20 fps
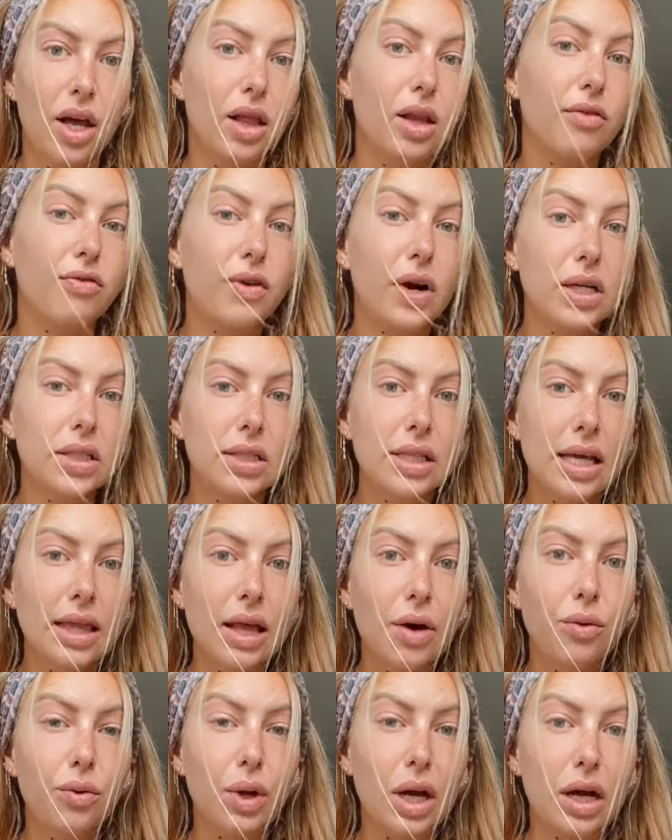The first thing
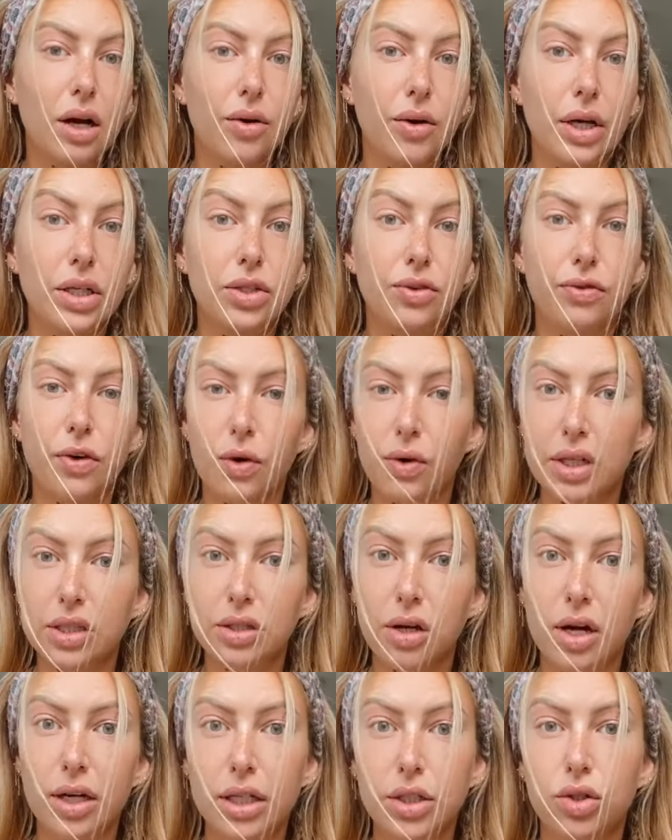that we are going to
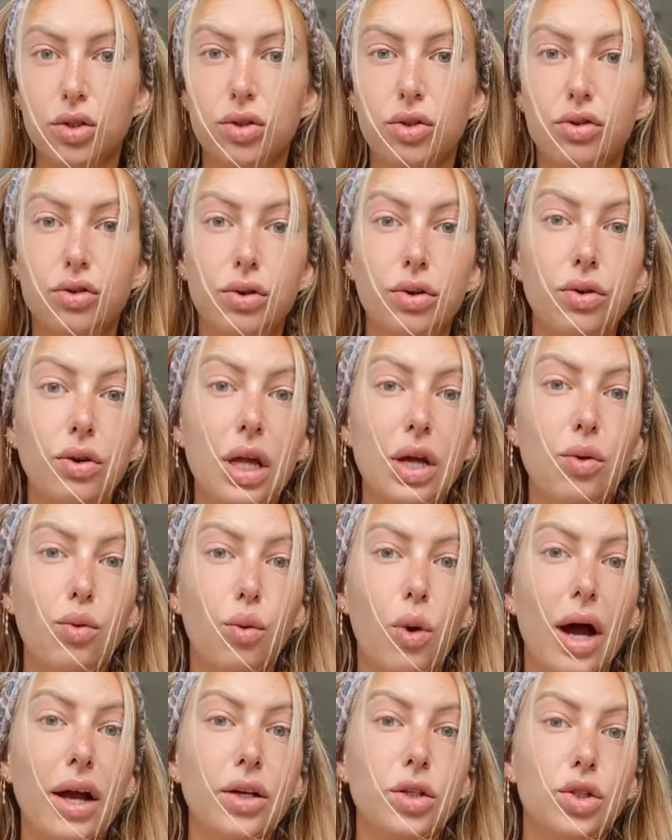focus on is truly
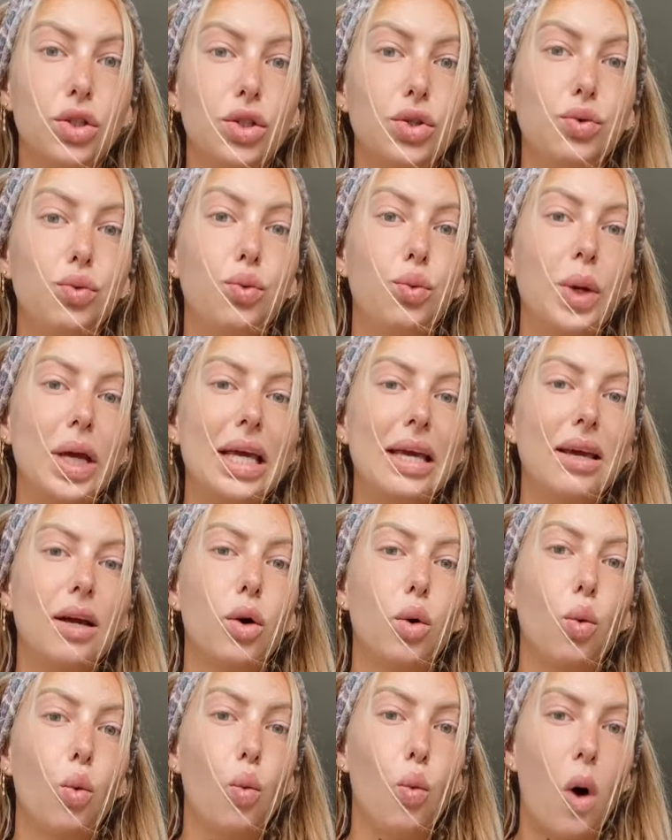what do we
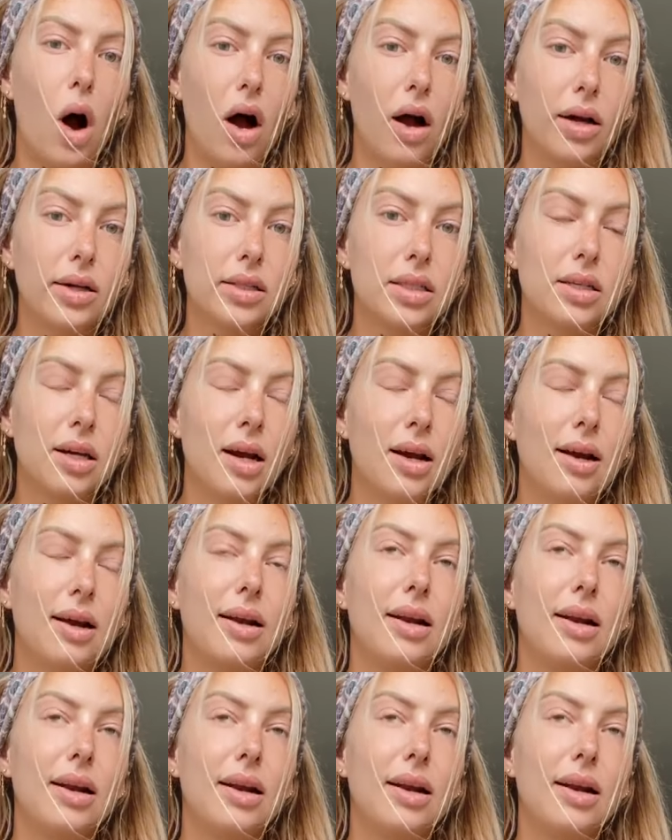want,